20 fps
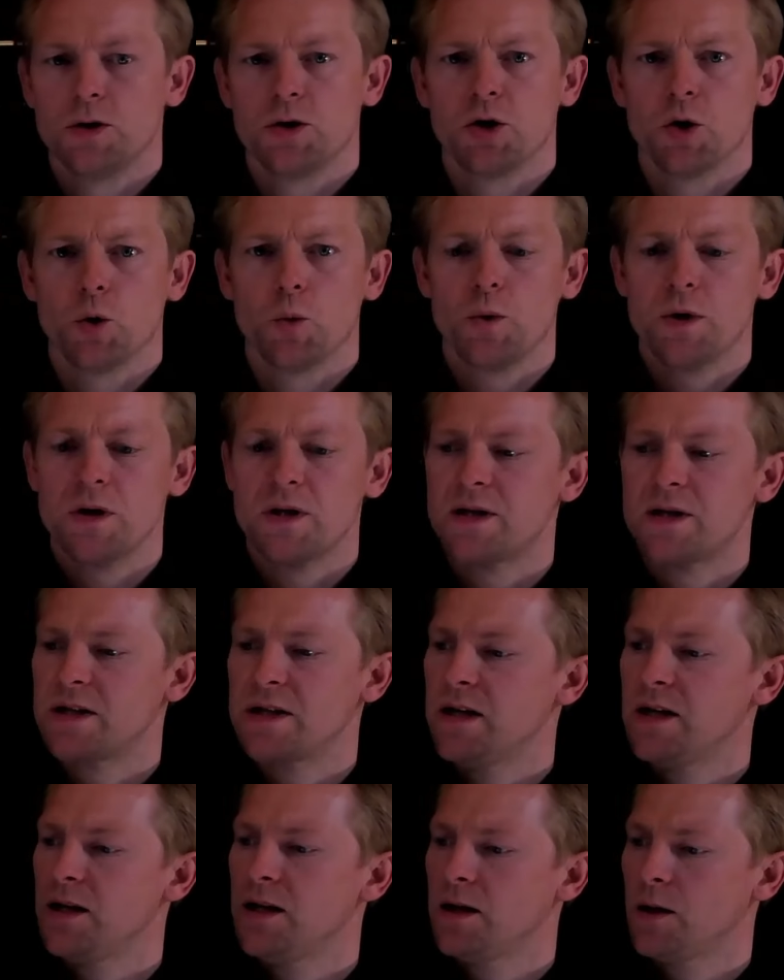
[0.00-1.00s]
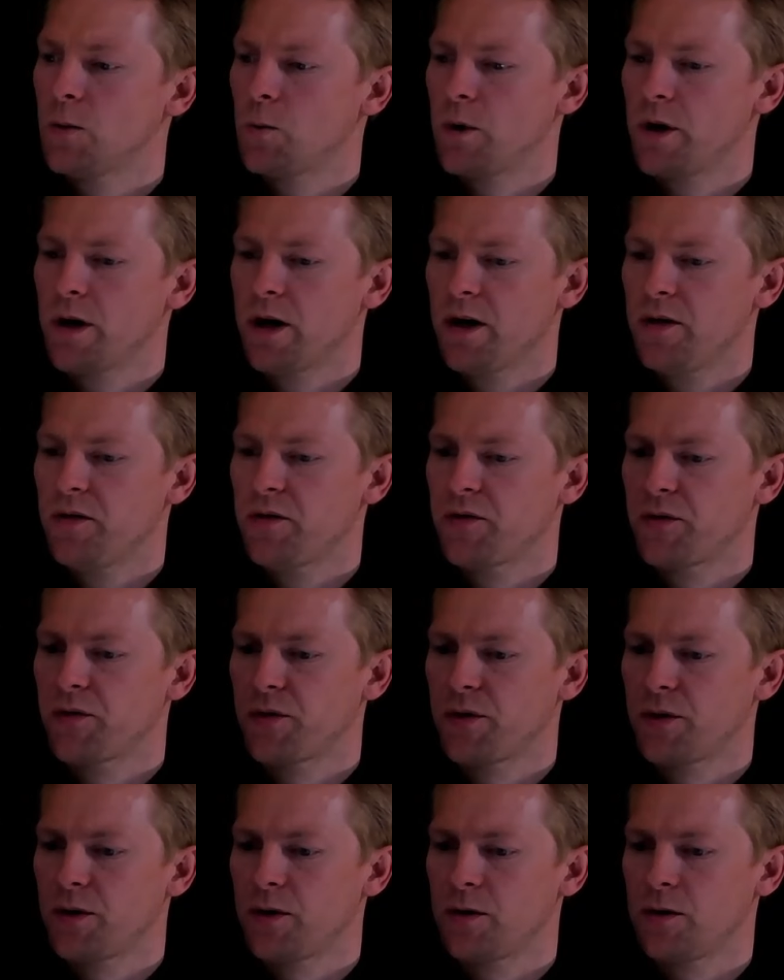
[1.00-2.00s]
we see that we
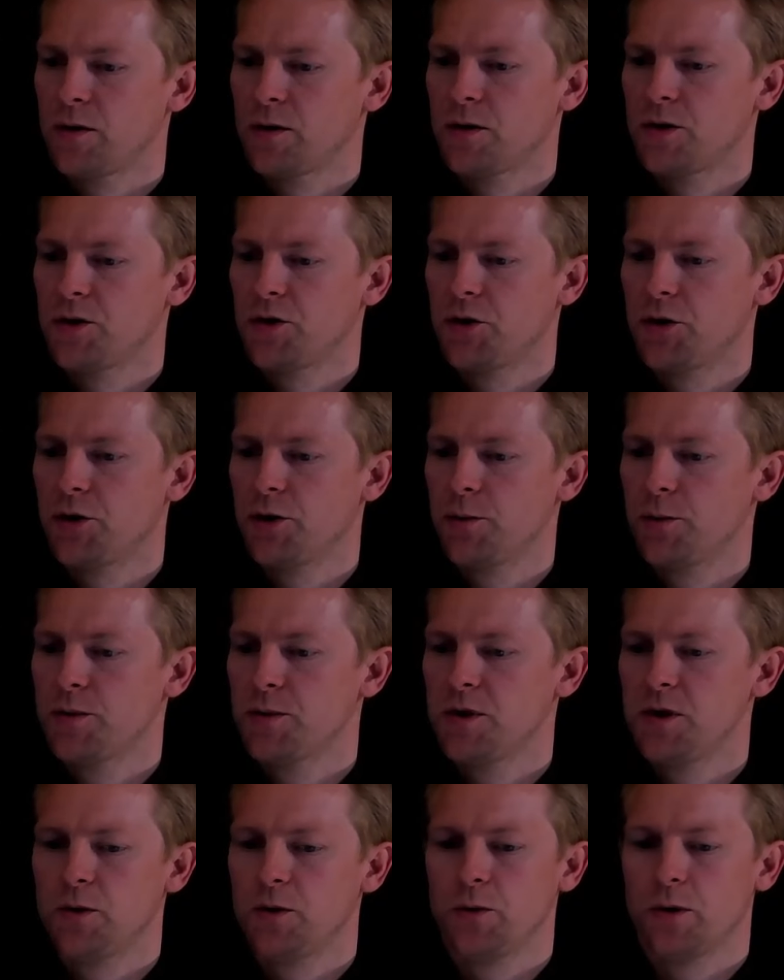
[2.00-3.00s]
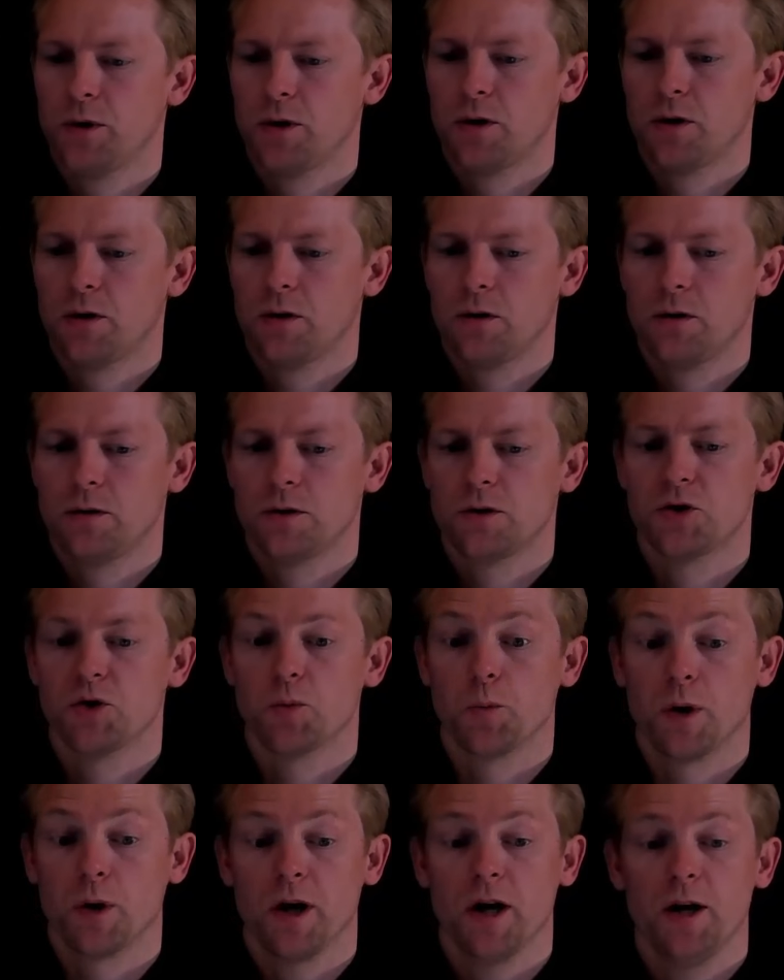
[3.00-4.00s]
have terms here with
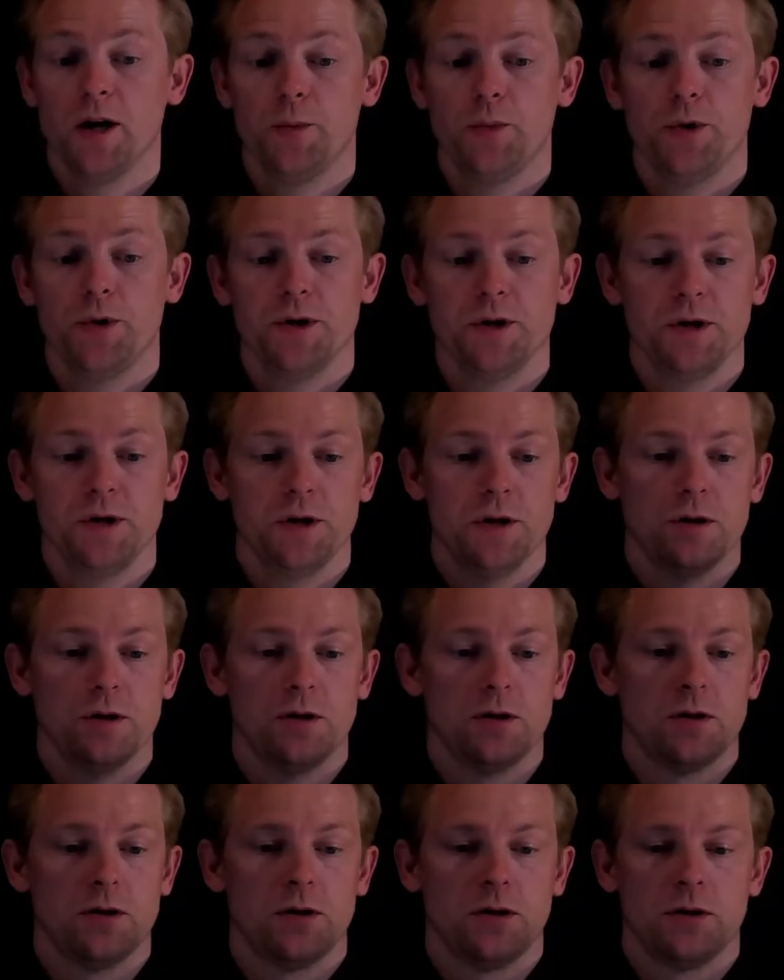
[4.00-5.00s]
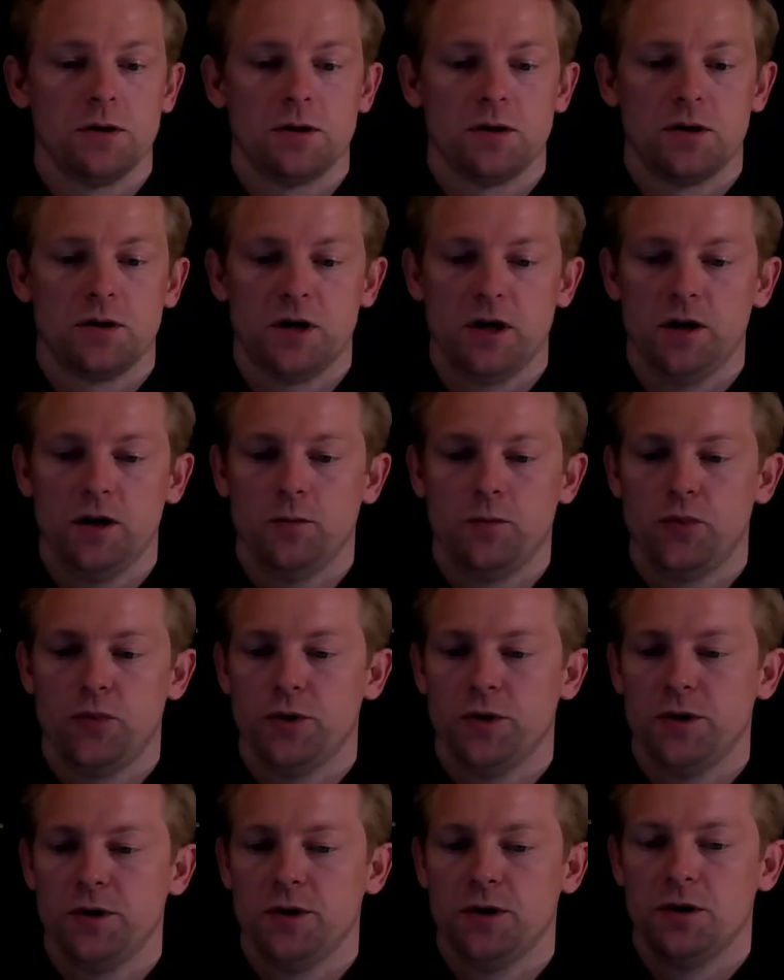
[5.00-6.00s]
supply pressure, tank
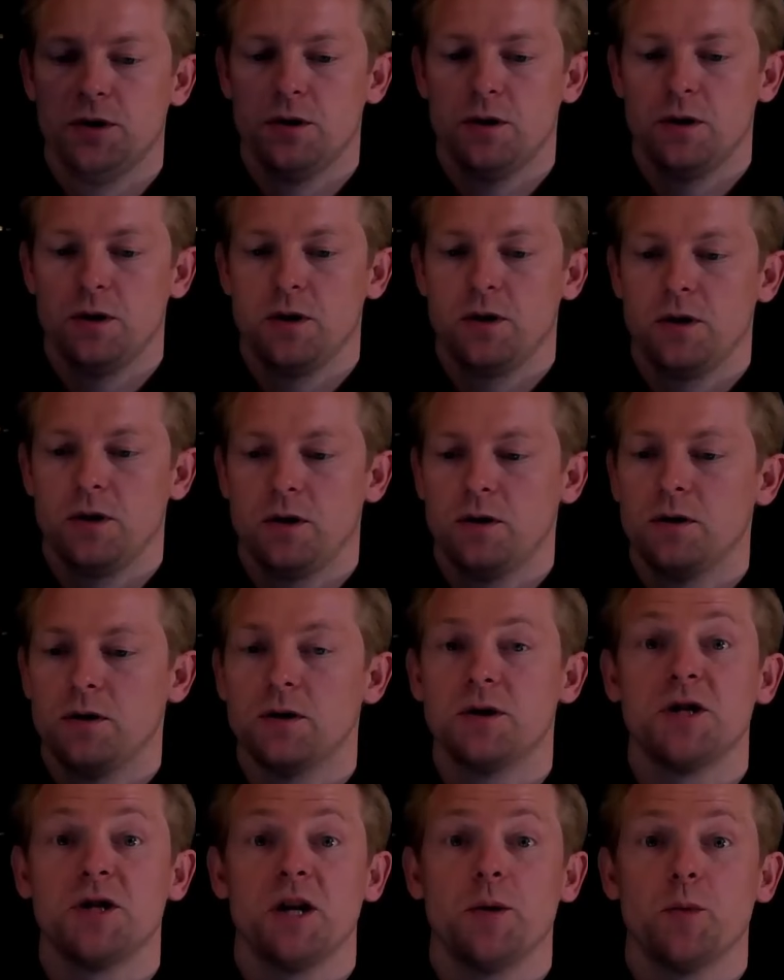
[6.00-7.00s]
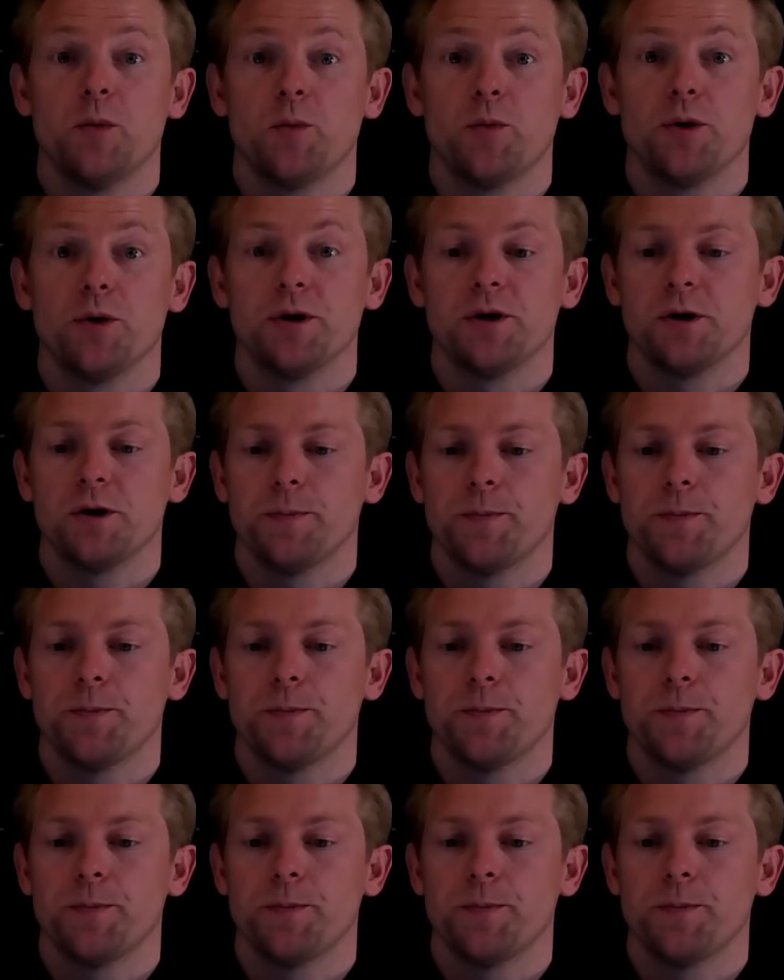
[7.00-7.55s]
pressure, and then the chamber pressure.